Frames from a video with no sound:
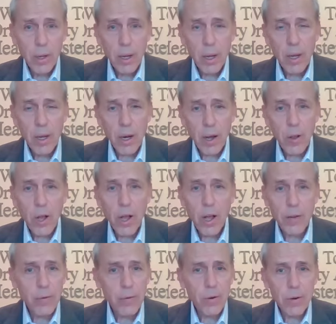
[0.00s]
and I'll
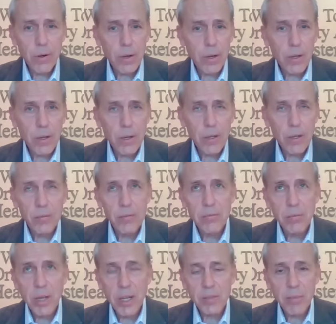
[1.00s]
offer
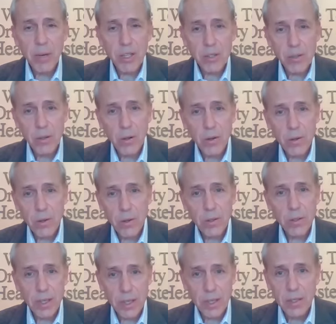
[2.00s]
as much
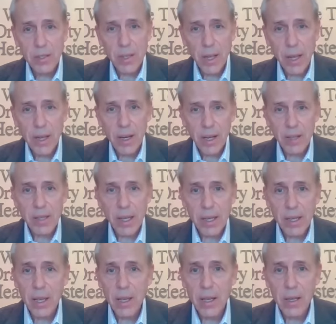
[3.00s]
local insight as I
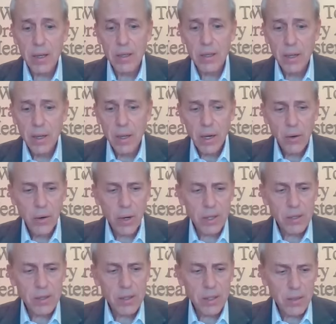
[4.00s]
can
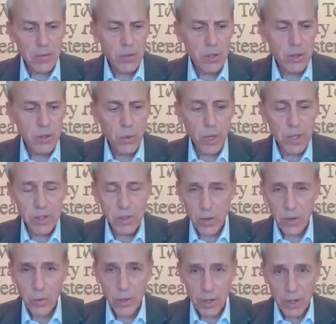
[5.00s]
relative to what's
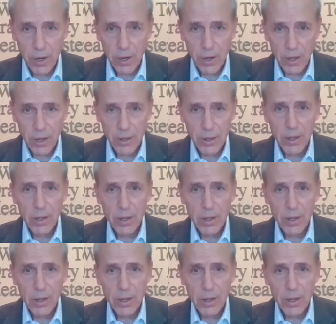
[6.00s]
going on